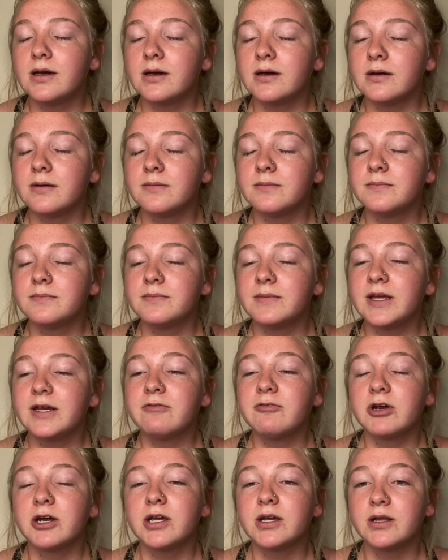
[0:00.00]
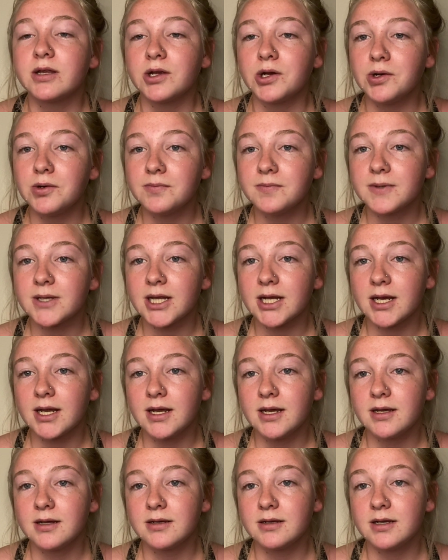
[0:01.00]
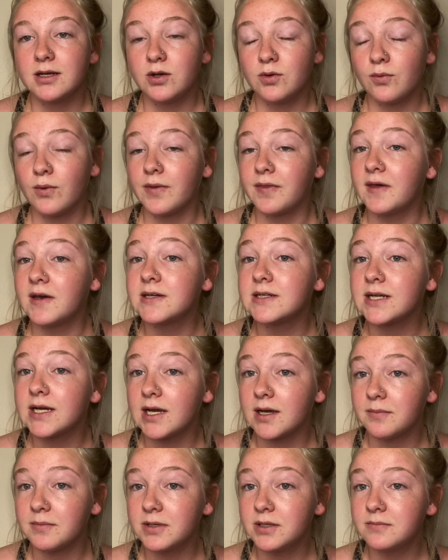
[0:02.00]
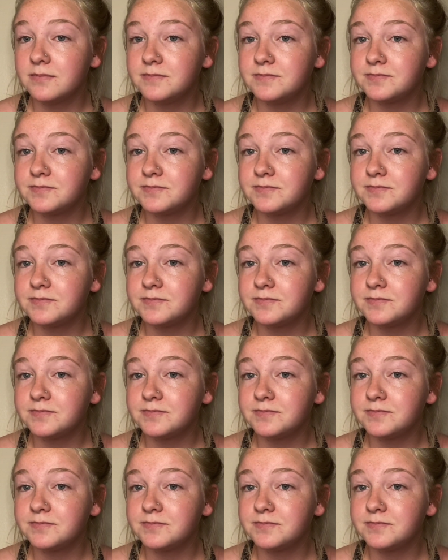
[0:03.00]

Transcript: made it very clear that I didn't want that to happen.